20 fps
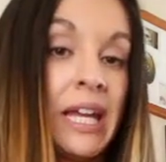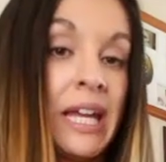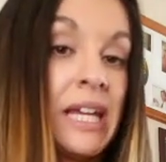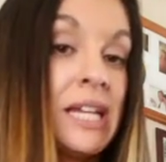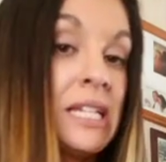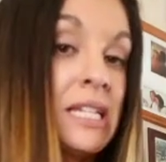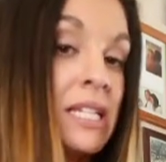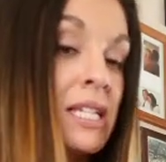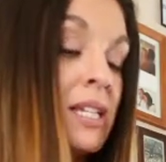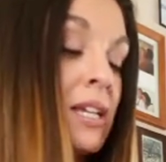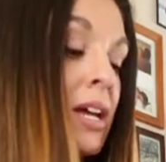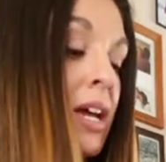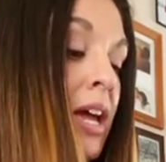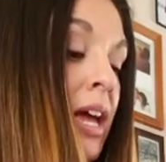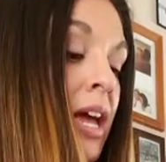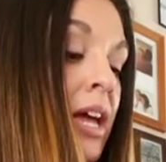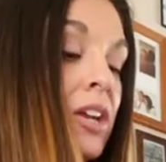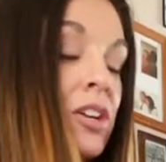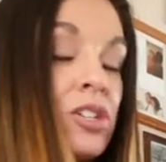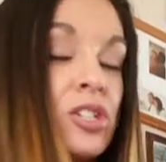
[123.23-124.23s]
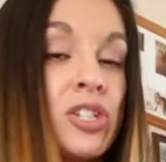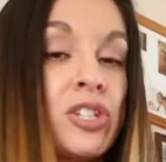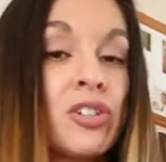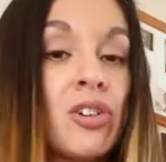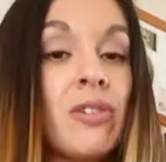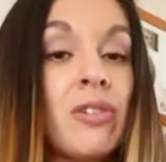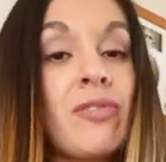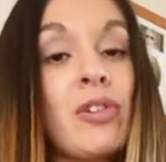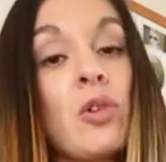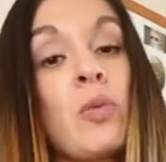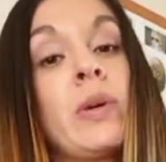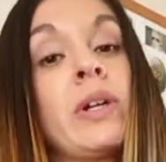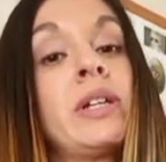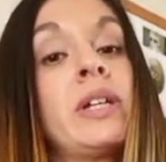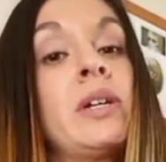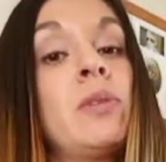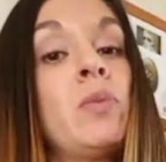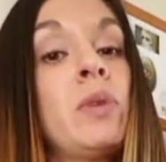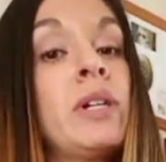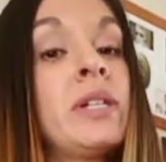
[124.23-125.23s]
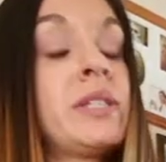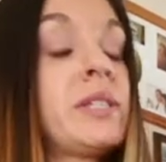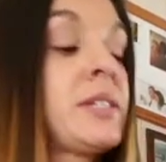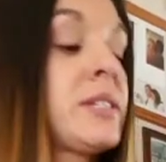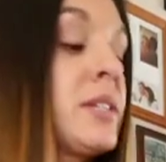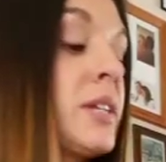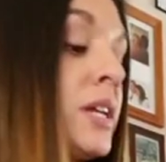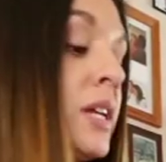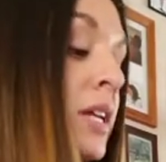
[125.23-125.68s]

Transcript: kit, and I'll just go over quickly what's